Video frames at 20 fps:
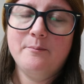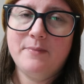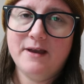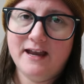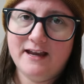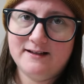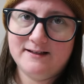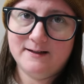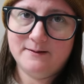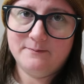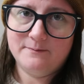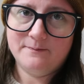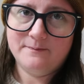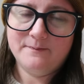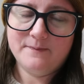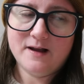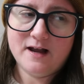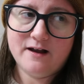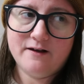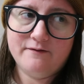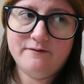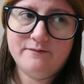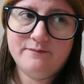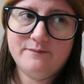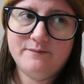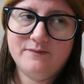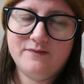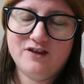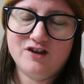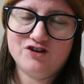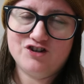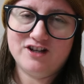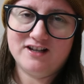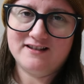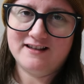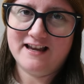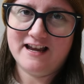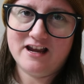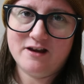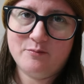bake some of, they're
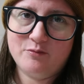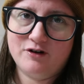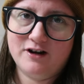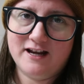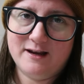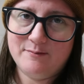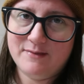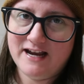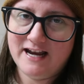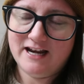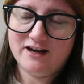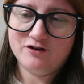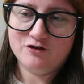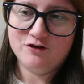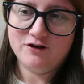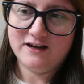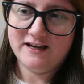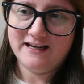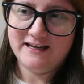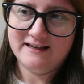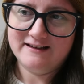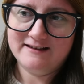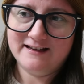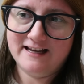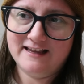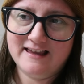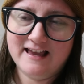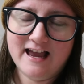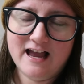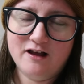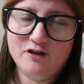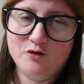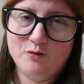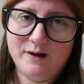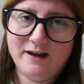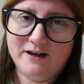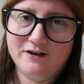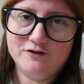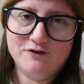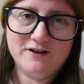just like pre-made cookies, like the
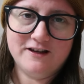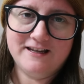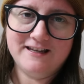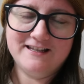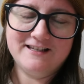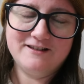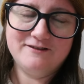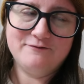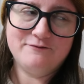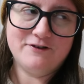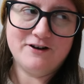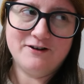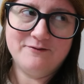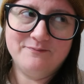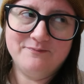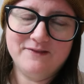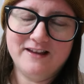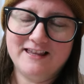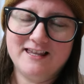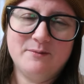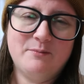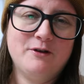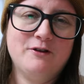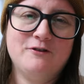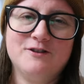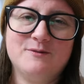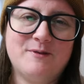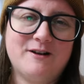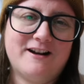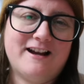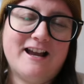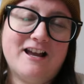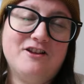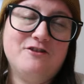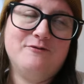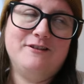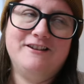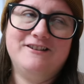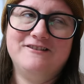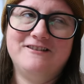Halloween cookies from, like the Pillsbury
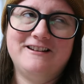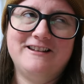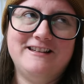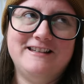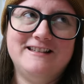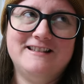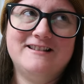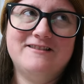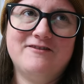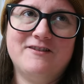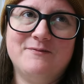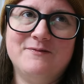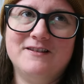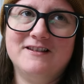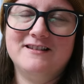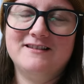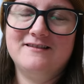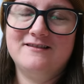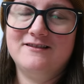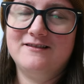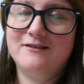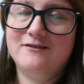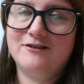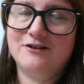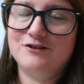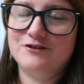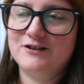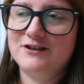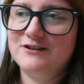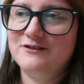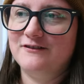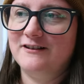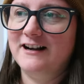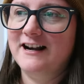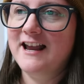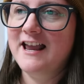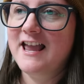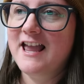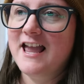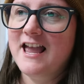Halloween cookies from the grocery
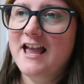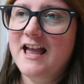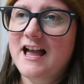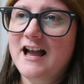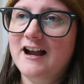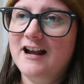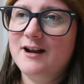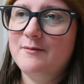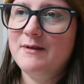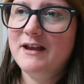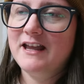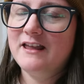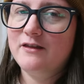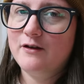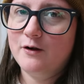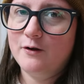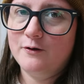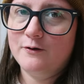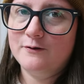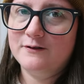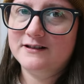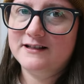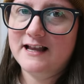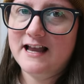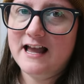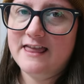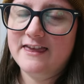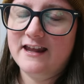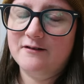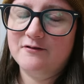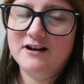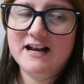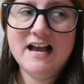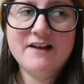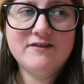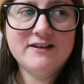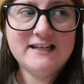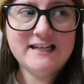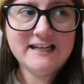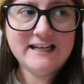store. I'm gonna make those, and then I'm gonna
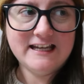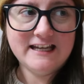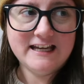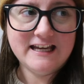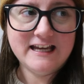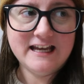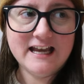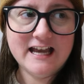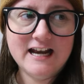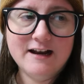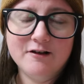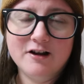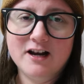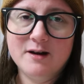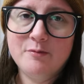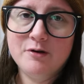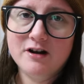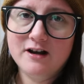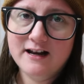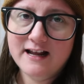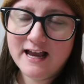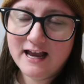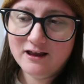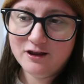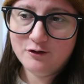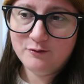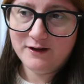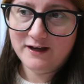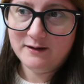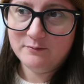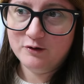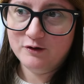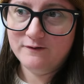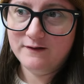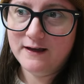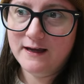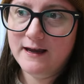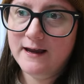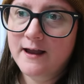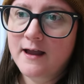have a tea, and I'm gonna put on a Halloween
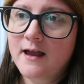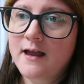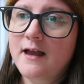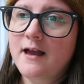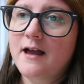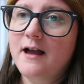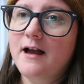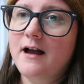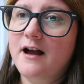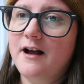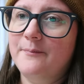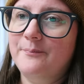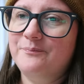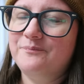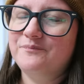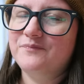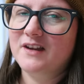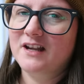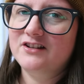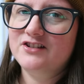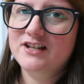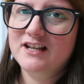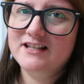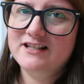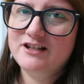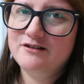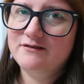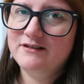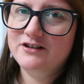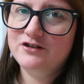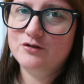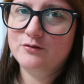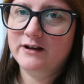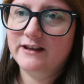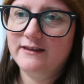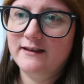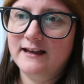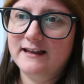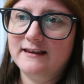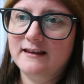movie, just to
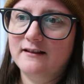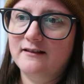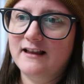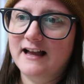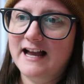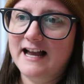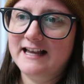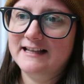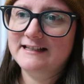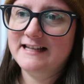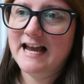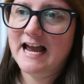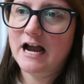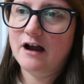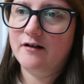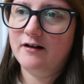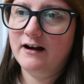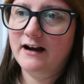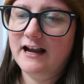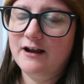enjoy like the last hour